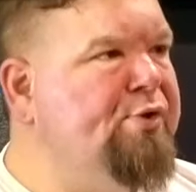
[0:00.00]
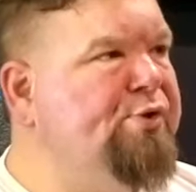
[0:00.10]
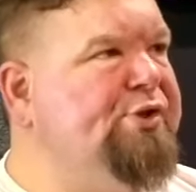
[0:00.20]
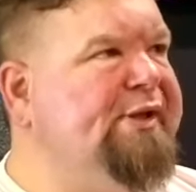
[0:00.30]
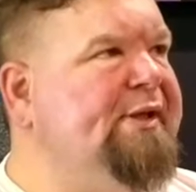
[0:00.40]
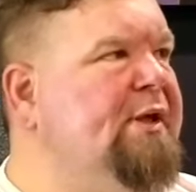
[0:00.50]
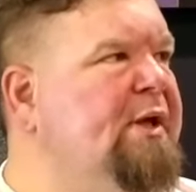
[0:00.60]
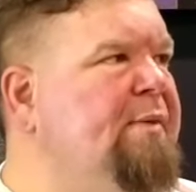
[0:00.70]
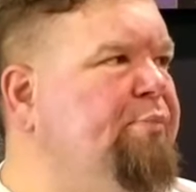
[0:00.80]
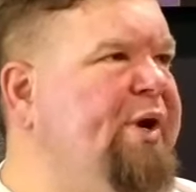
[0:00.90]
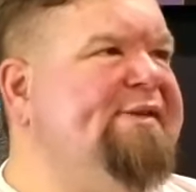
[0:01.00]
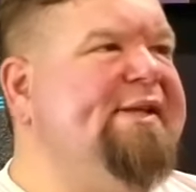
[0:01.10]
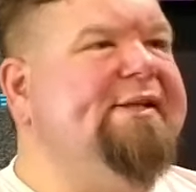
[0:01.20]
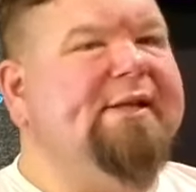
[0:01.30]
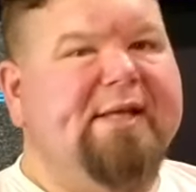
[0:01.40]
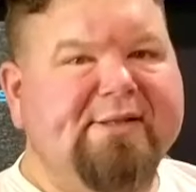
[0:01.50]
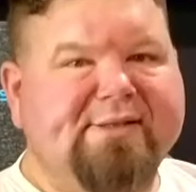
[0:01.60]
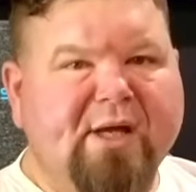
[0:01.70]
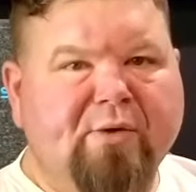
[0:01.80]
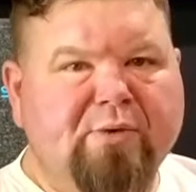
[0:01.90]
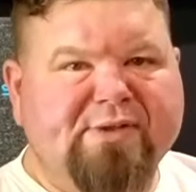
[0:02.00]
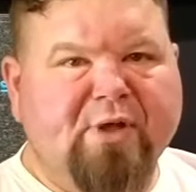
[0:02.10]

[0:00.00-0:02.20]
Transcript: Usually brands like the Keystone.